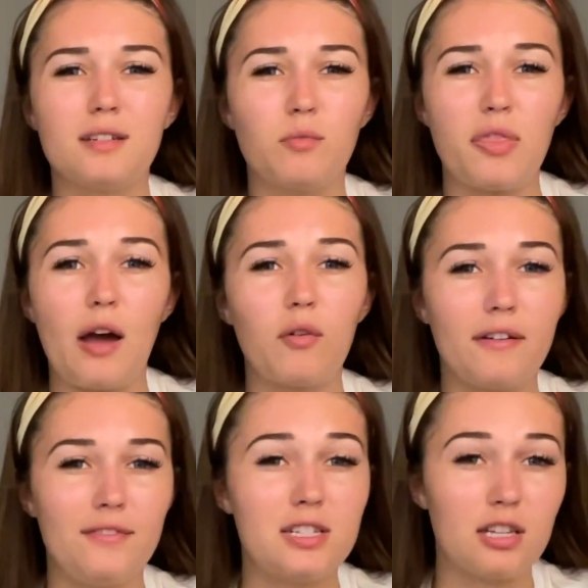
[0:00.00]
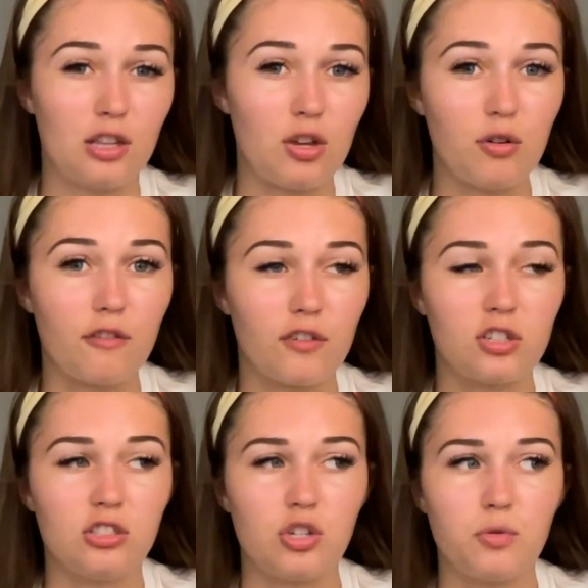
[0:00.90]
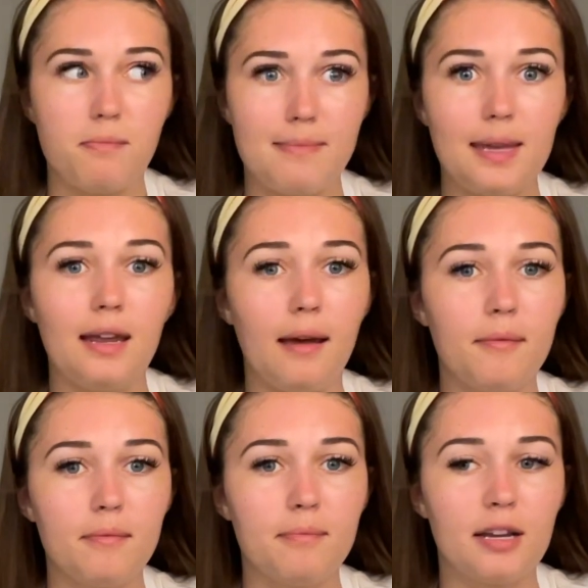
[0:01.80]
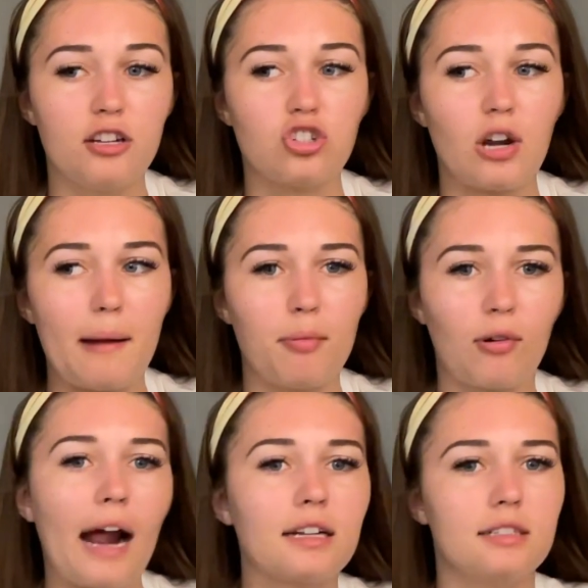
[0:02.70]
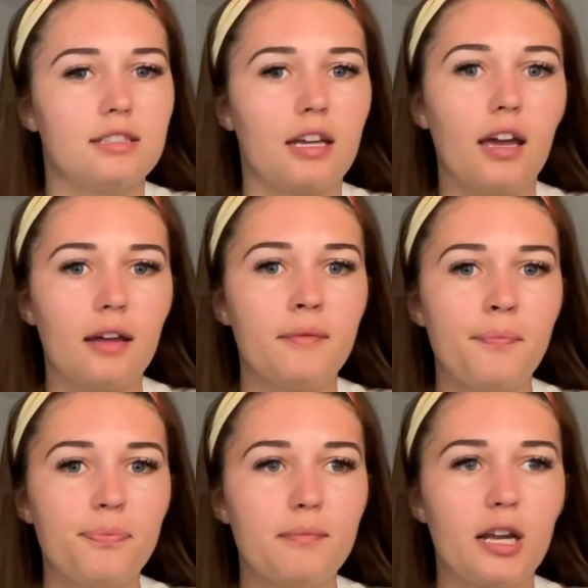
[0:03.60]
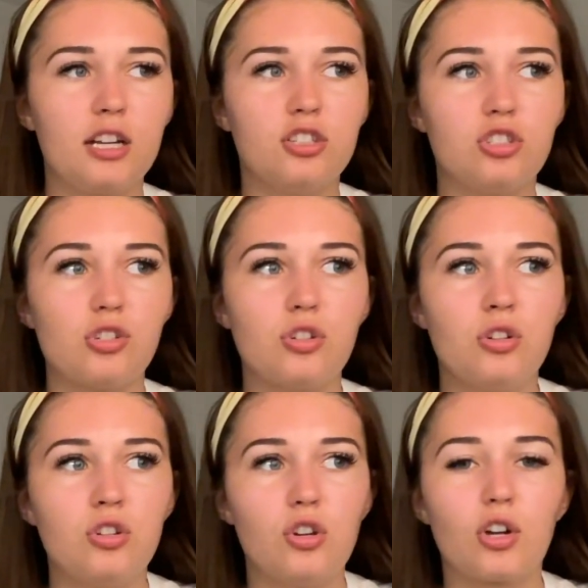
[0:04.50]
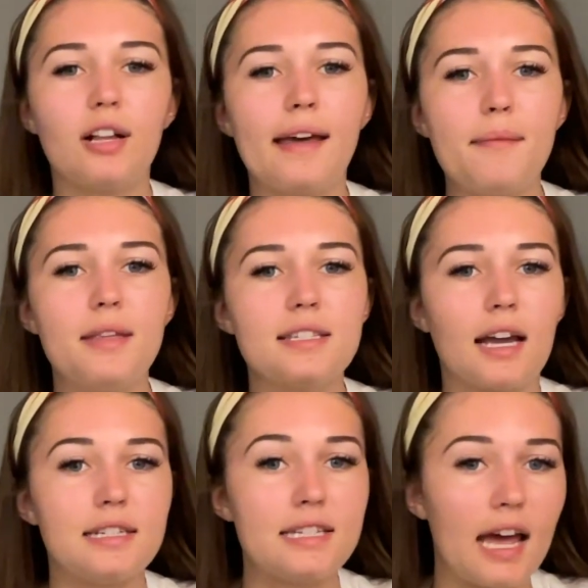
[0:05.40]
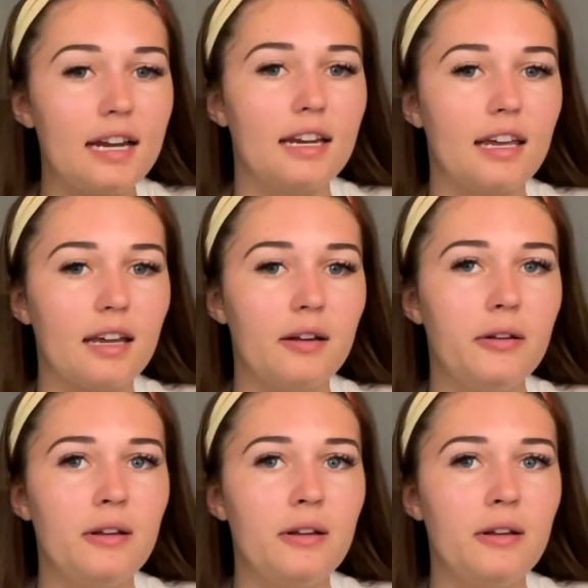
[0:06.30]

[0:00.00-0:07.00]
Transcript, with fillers: without convincing the universe that you mean it because you're not practicing it because you're claiming this identity